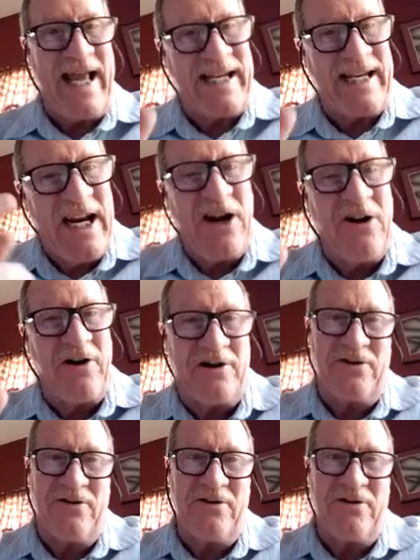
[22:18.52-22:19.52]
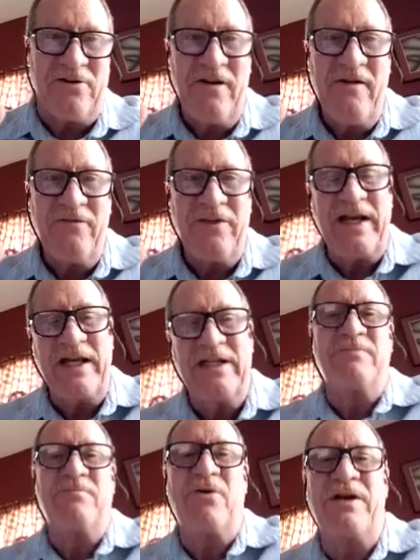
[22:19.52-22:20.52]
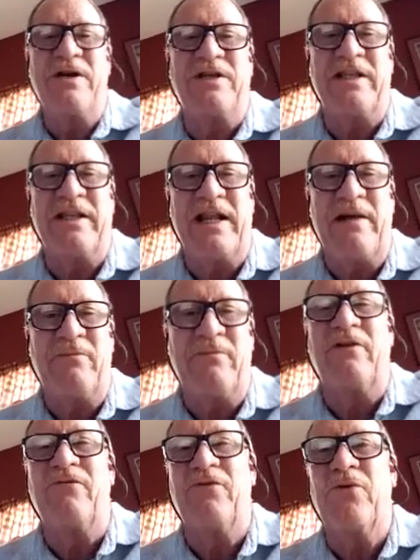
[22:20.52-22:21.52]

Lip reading: that character, that inspiration that I'm looking